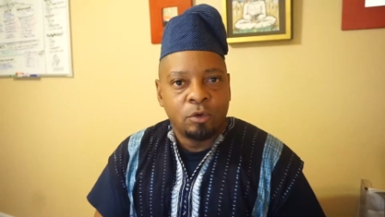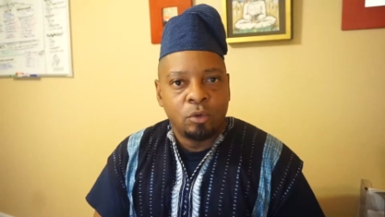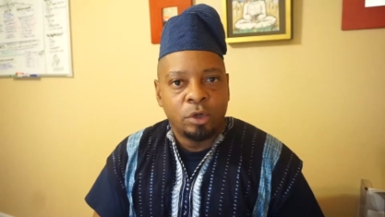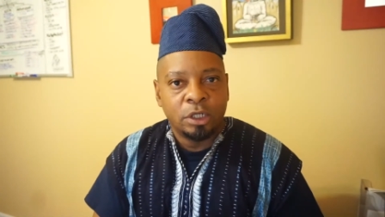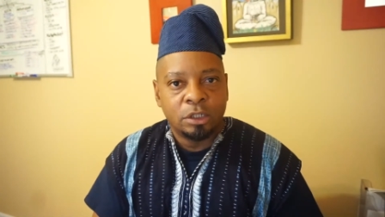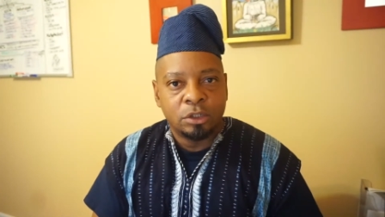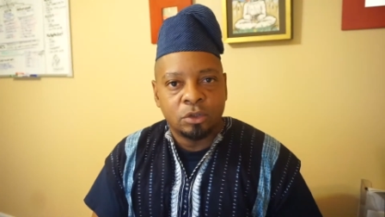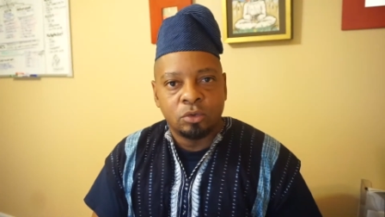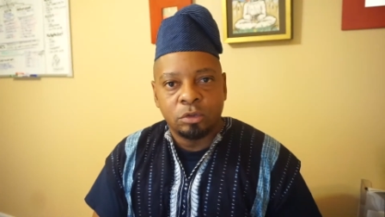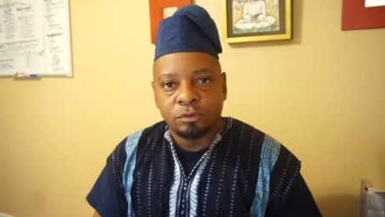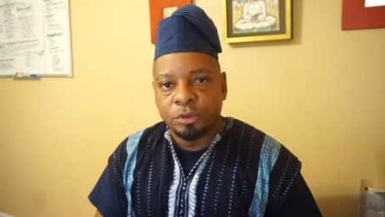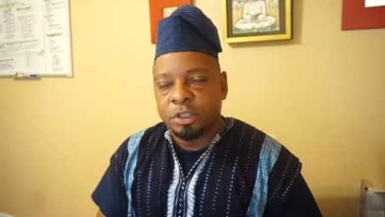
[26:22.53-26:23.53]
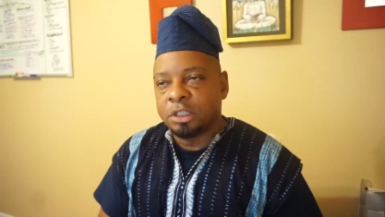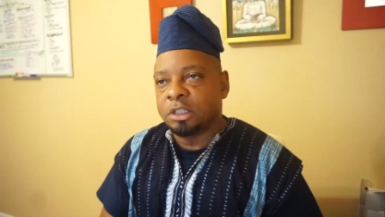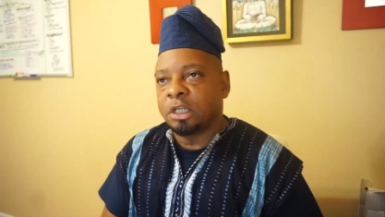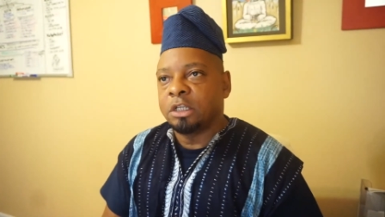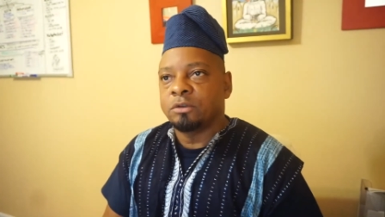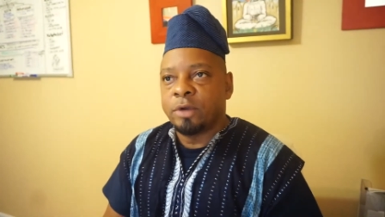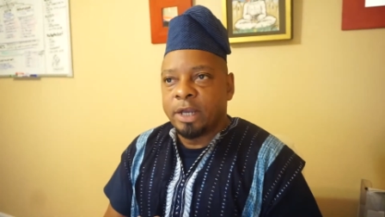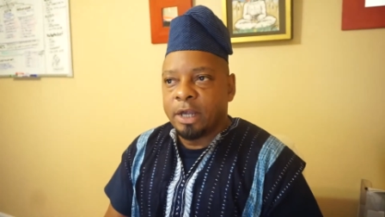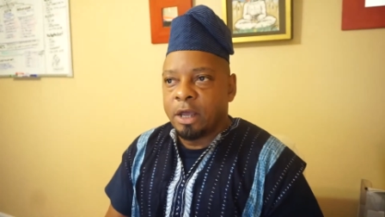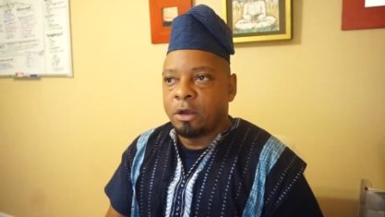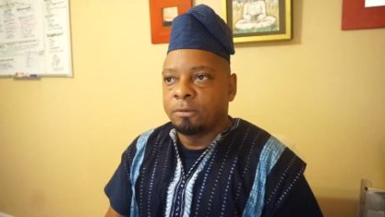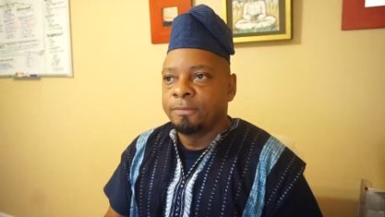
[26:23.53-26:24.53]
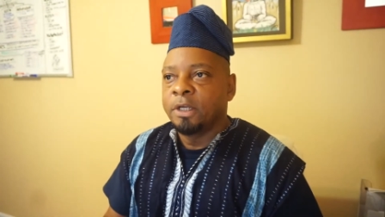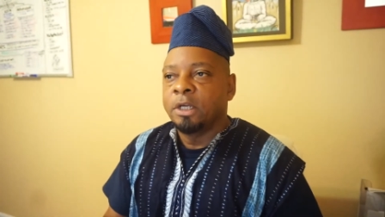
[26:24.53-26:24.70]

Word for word: going in the School of Orisha Studies right now.